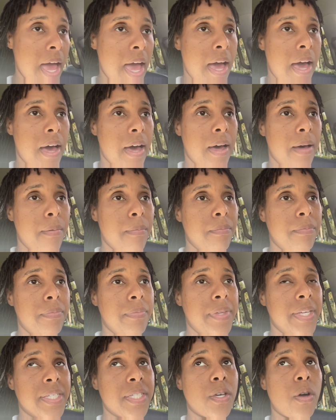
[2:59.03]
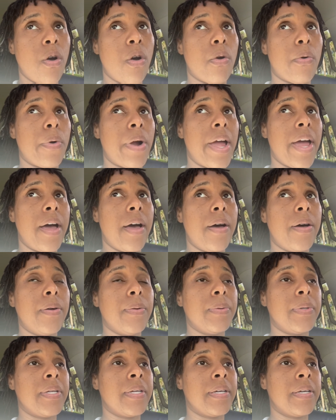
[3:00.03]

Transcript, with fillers: Um, this go around,